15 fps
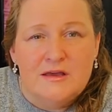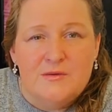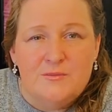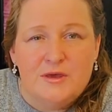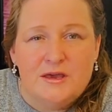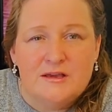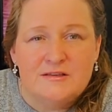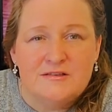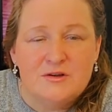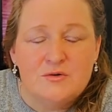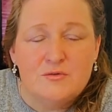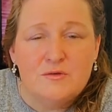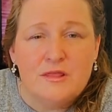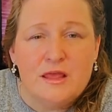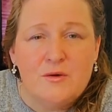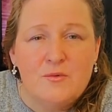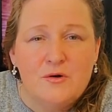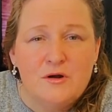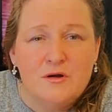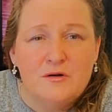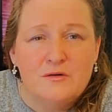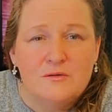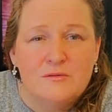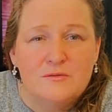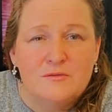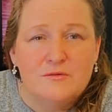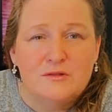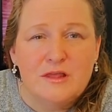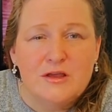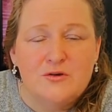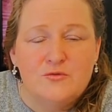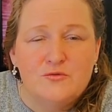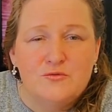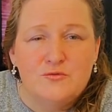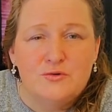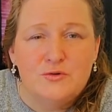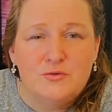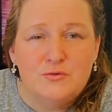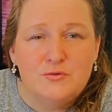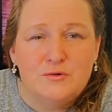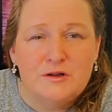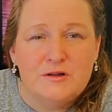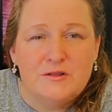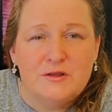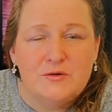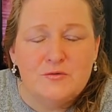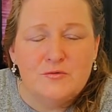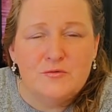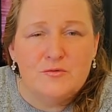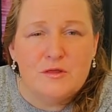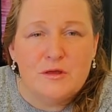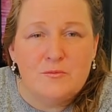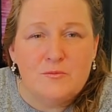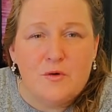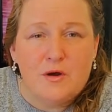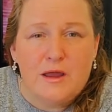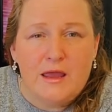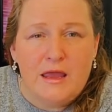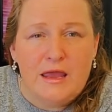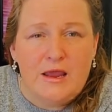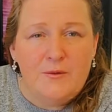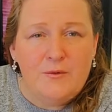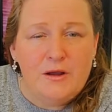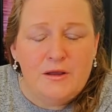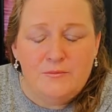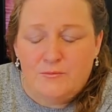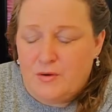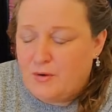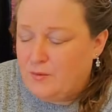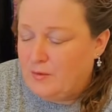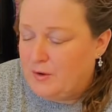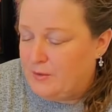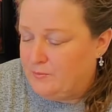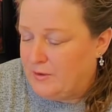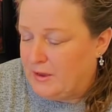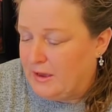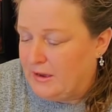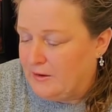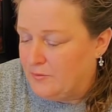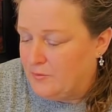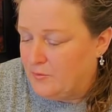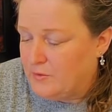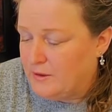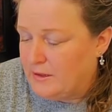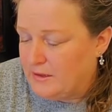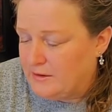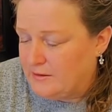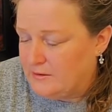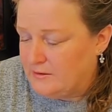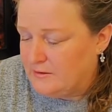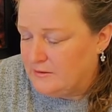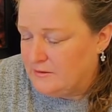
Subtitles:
because they grew them way, way, way back when.